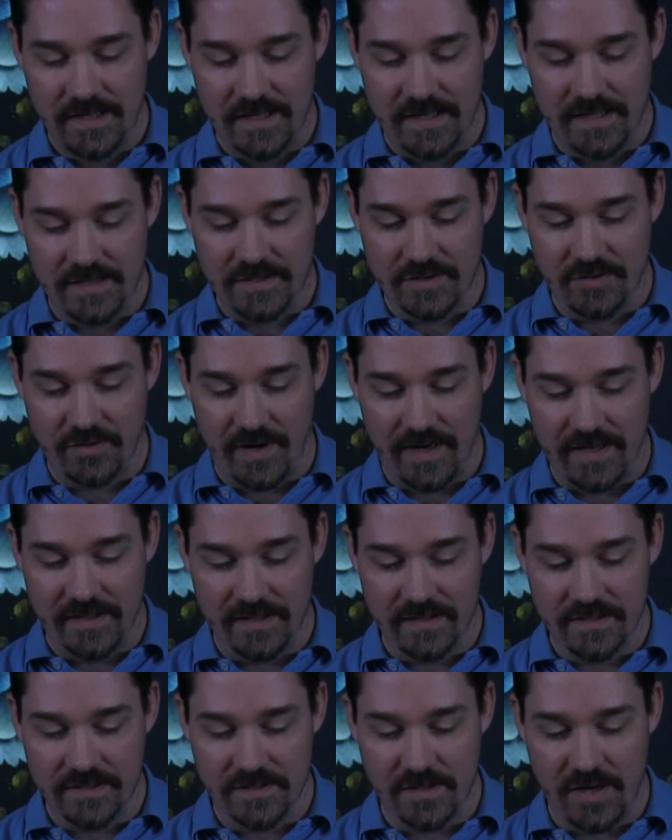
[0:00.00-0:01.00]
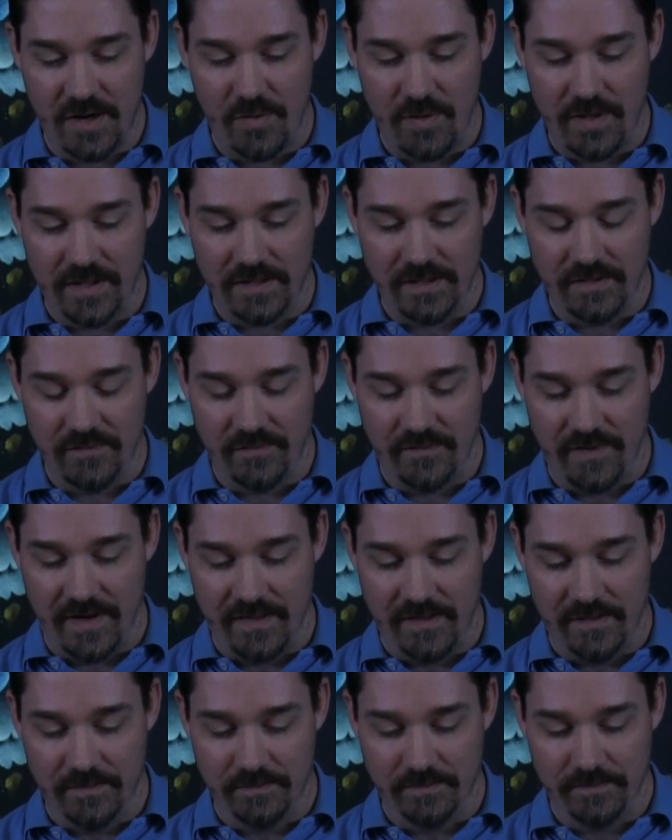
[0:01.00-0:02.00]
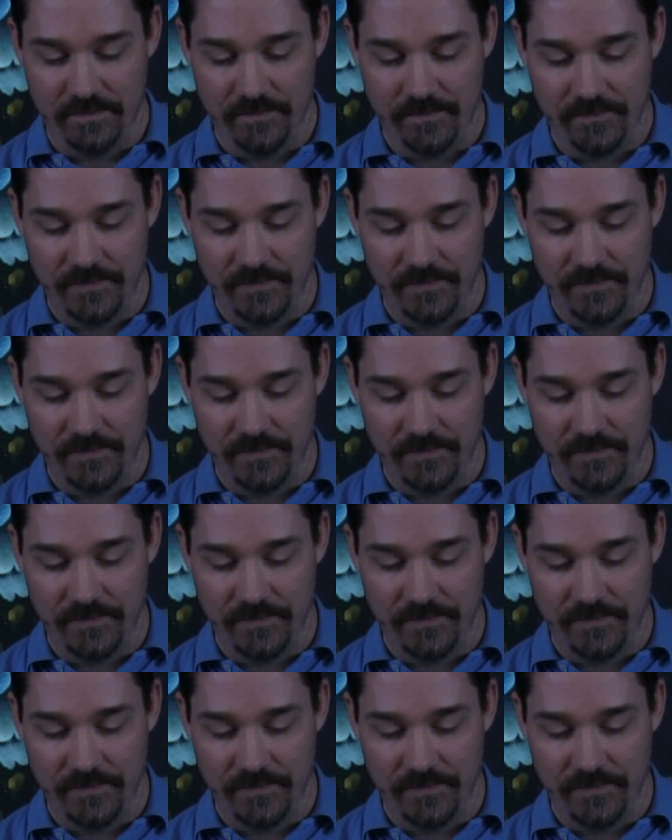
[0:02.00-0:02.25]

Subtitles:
His greatness no one can fathom.